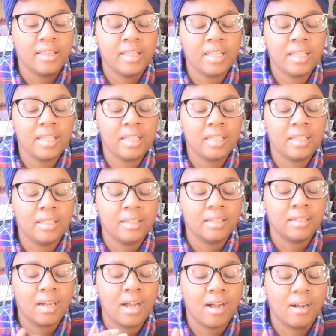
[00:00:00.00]
the
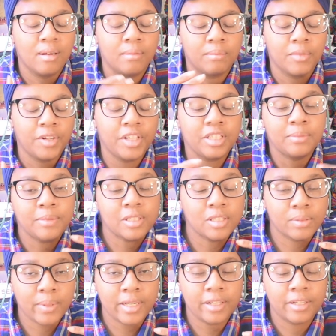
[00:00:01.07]
um, Christmas
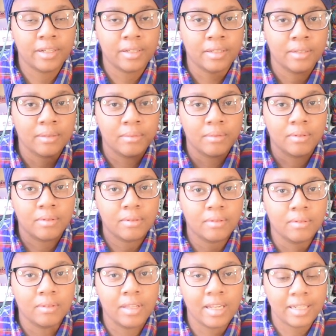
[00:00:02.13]
sweater
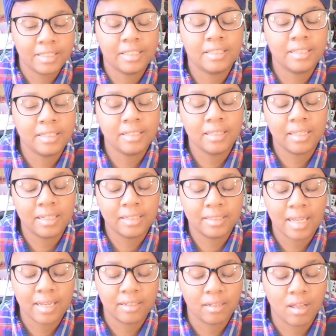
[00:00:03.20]
that I just did the
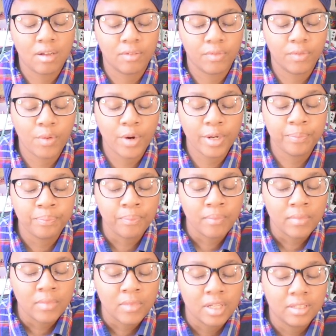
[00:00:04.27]
design along for.
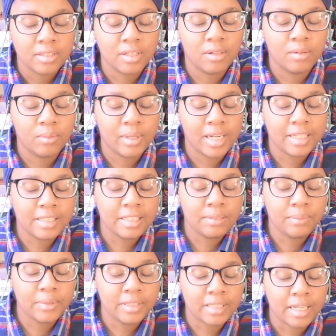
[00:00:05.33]
So what I
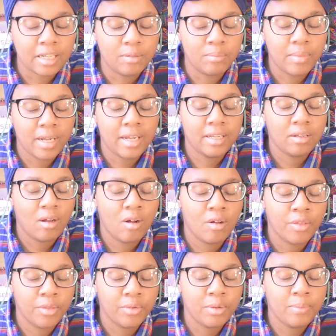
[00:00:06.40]
did was I combined
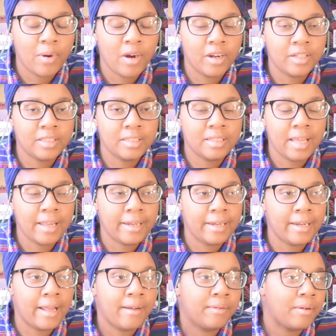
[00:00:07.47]
all three parts and
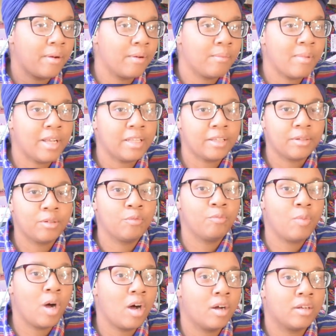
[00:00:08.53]
edited out all my little
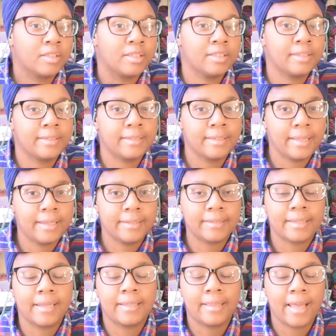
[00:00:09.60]
pauses and things
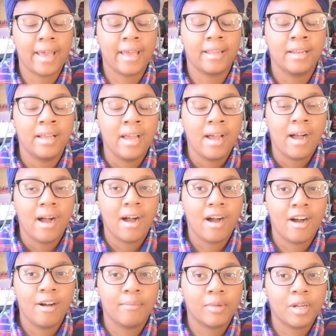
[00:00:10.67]
like that.
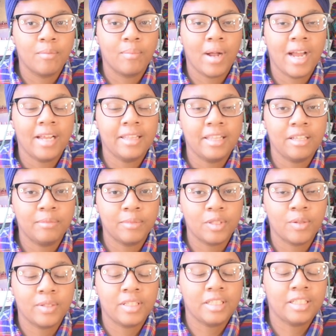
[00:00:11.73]
Um, combined them
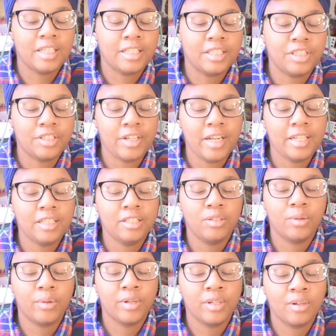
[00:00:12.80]
so it's just straight
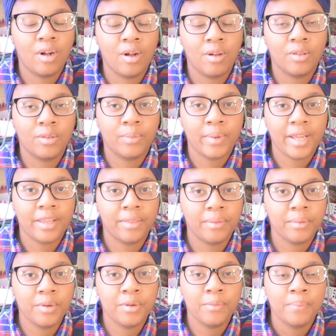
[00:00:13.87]
tutorial all the way
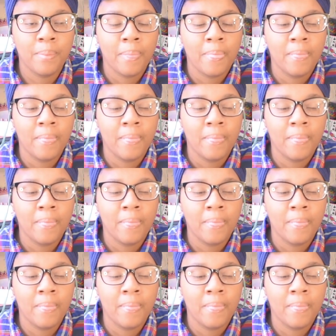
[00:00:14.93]
through